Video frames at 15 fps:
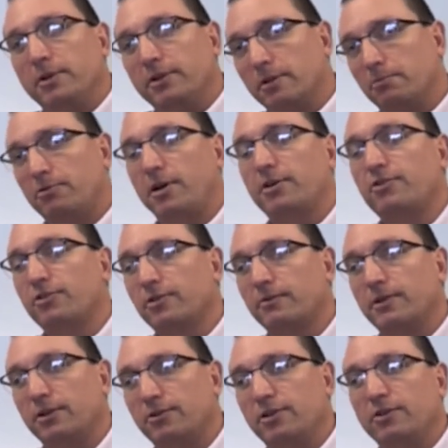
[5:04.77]
the process of
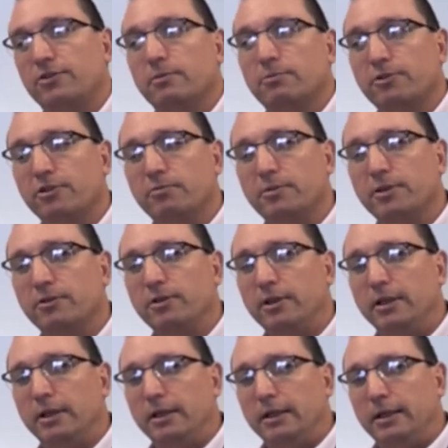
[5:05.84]
continuous improvement.
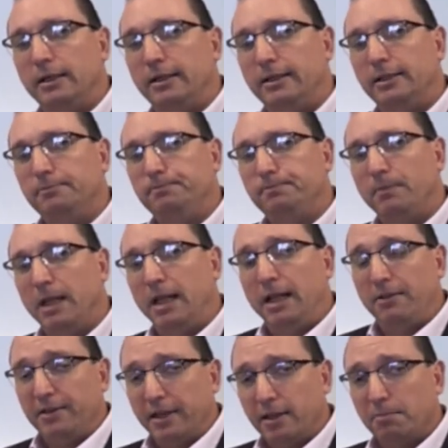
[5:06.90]

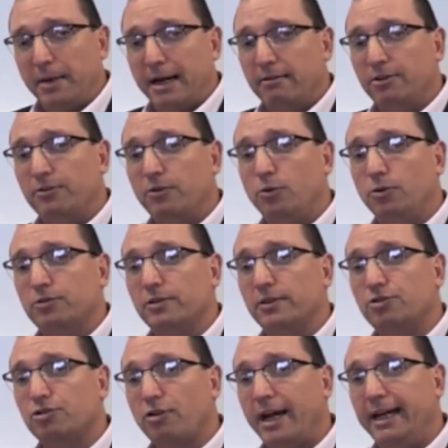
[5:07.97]
The other barriers, of course, are the
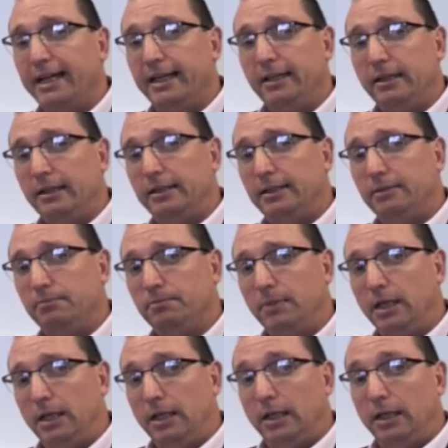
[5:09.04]
training.
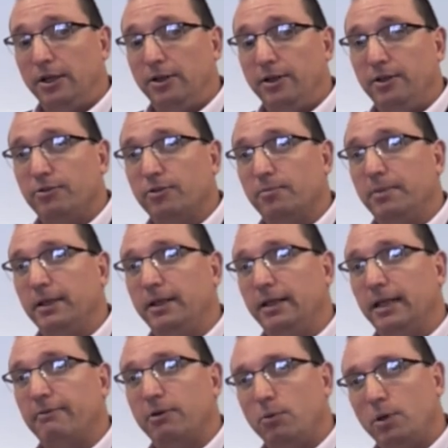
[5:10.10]
You need to
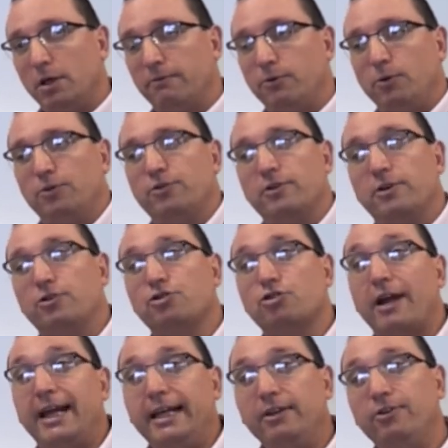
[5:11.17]
have a workforce that are
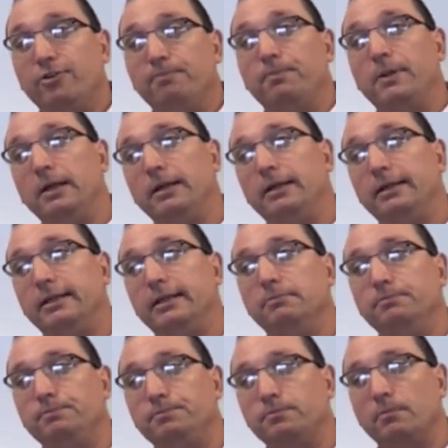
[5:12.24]
trained
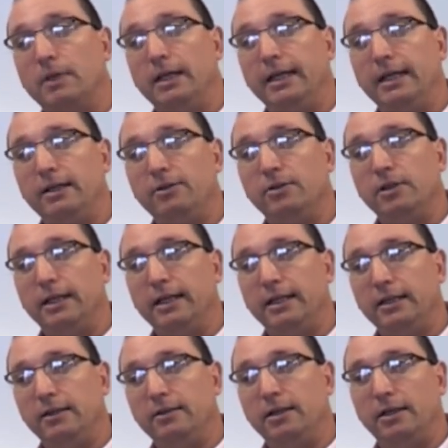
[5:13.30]

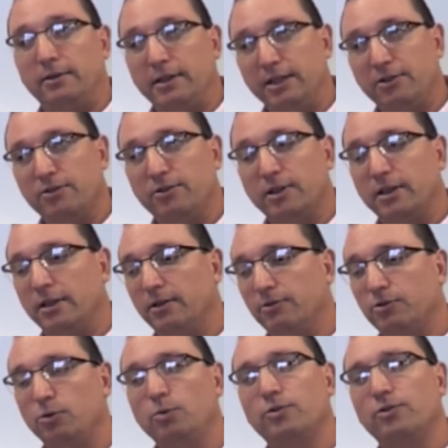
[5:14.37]
in these
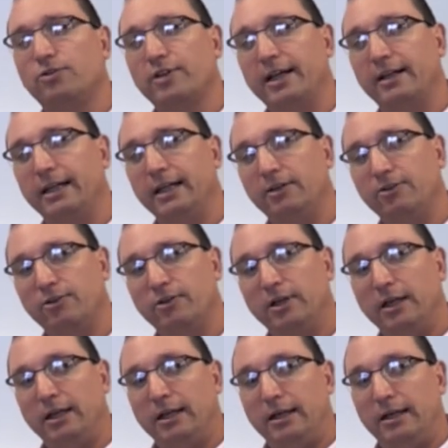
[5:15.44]
tools and techniques.
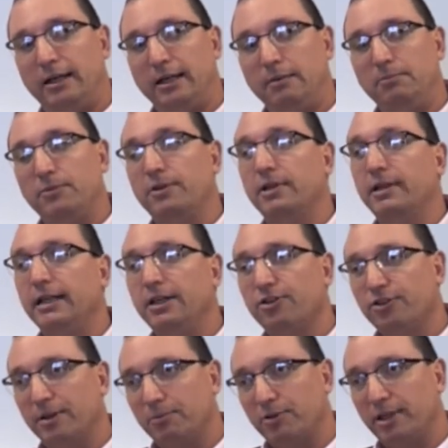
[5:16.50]
The
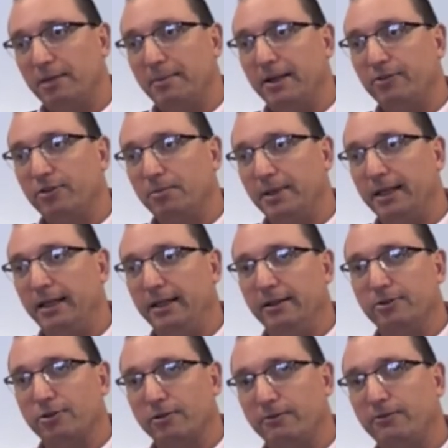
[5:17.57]
leadership team has to be
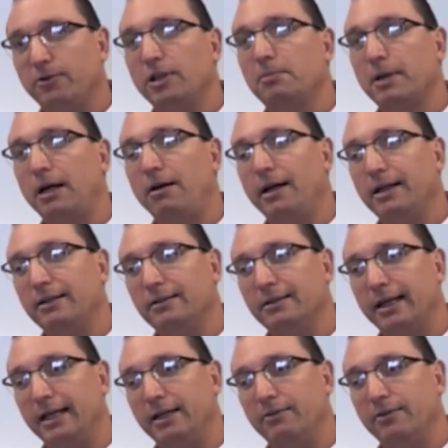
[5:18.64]
sort of fully behind
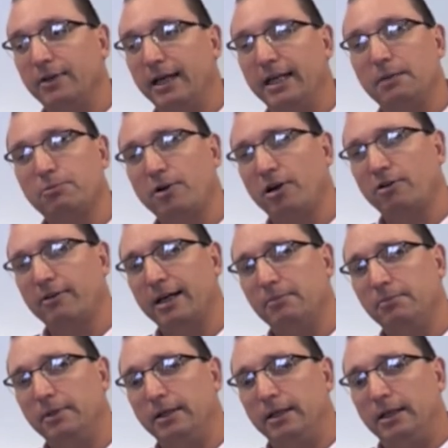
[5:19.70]
any
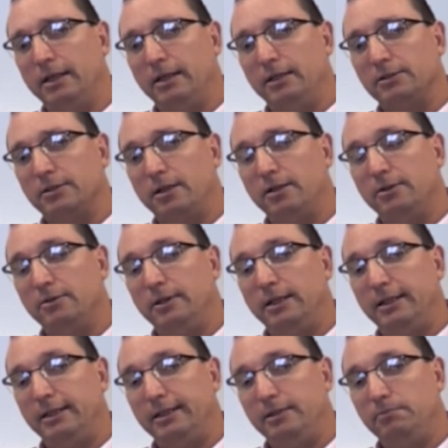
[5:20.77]
program. So,
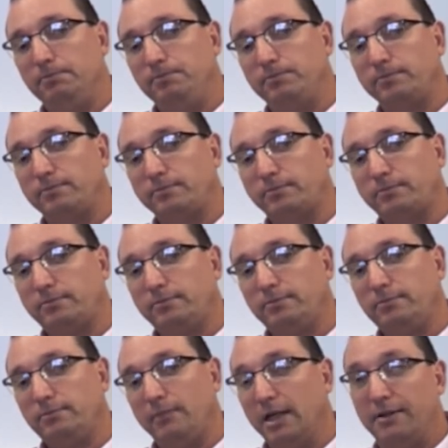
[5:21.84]

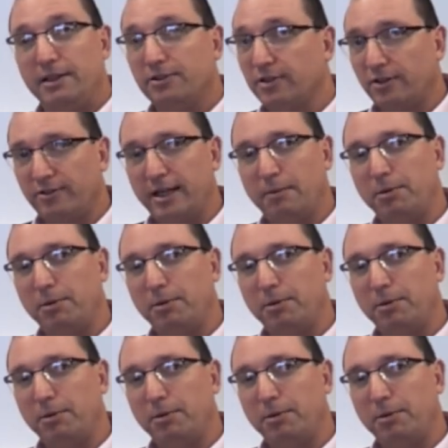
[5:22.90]
and this doesn't happen